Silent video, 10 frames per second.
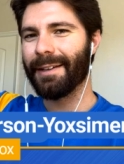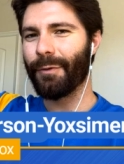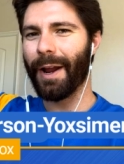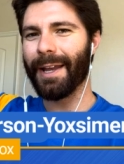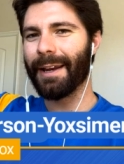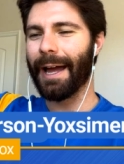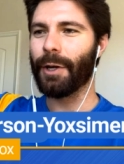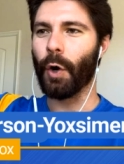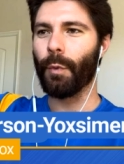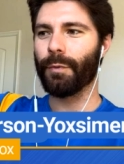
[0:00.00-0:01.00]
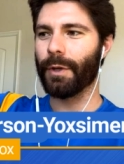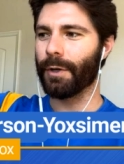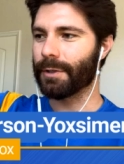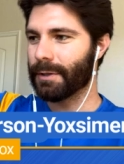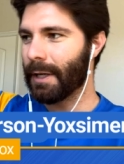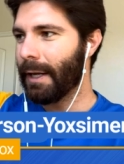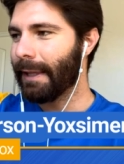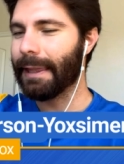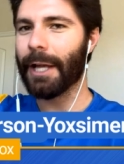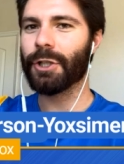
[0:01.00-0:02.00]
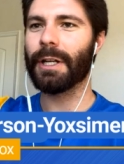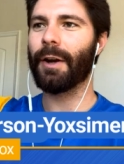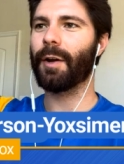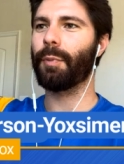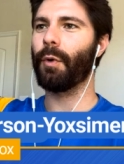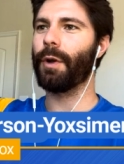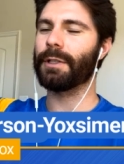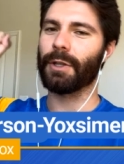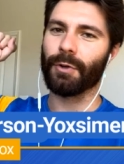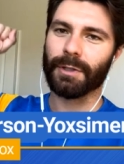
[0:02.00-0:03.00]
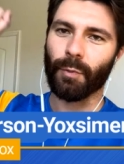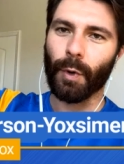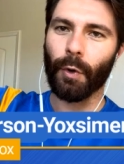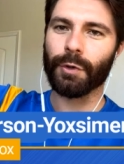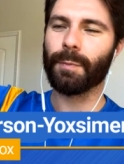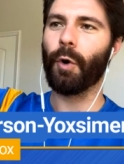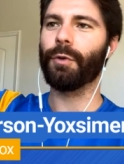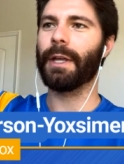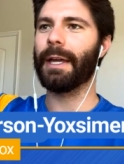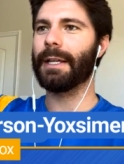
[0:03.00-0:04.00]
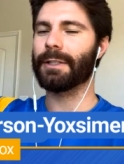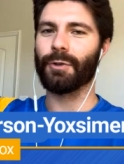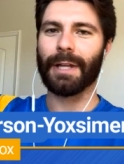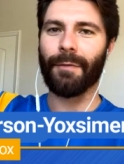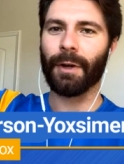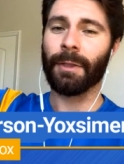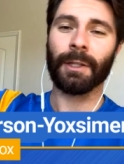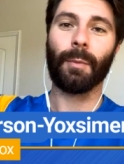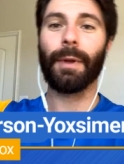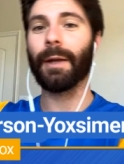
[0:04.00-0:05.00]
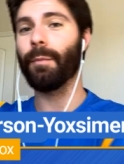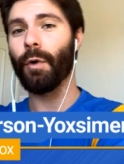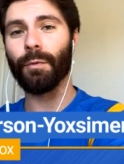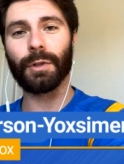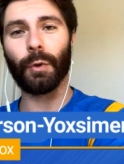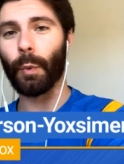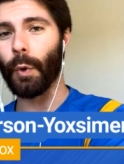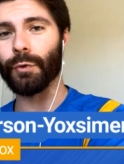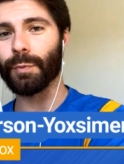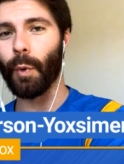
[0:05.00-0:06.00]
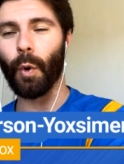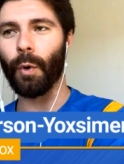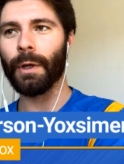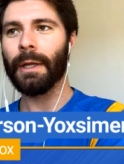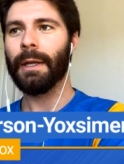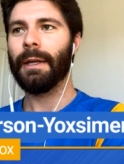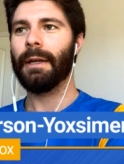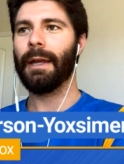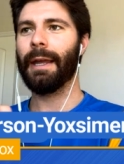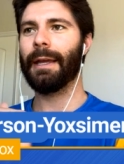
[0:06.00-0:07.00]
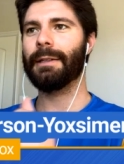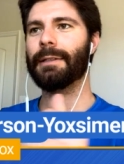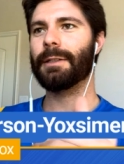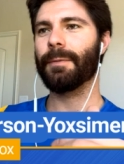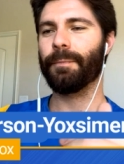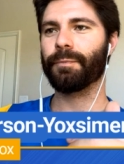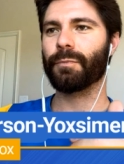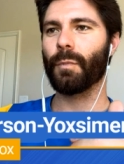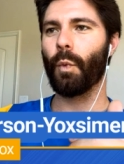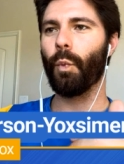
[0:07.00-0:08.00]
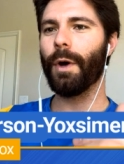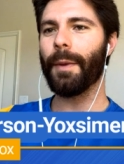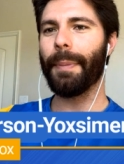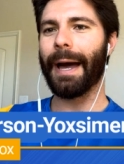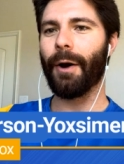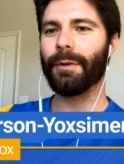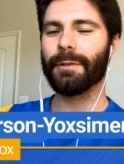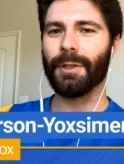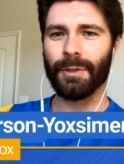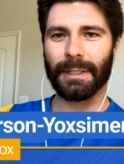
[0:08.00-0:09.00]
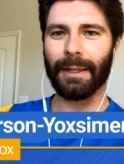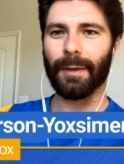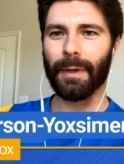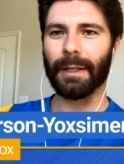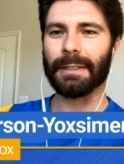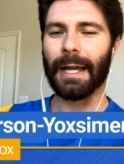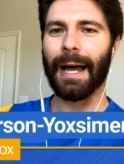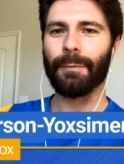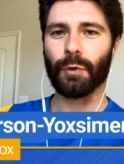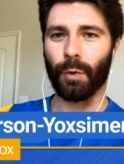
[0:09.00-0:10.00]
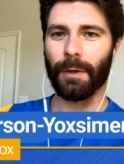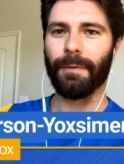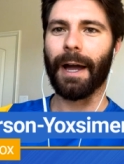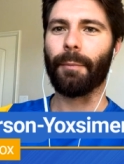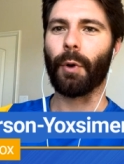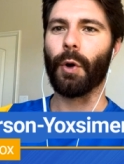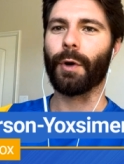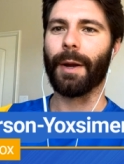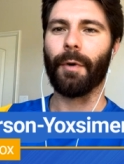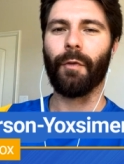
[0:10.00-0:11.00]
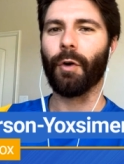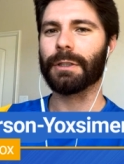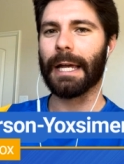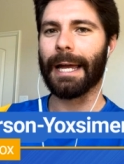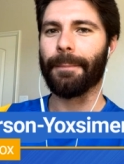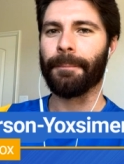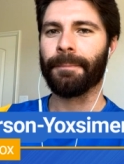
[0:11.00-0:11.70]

Right? I know there's legendary Bruins, there's the Rose Bowl days, there's everything, the big move to the Rose Bowl. And what about UCLA being a top 25 program of all time?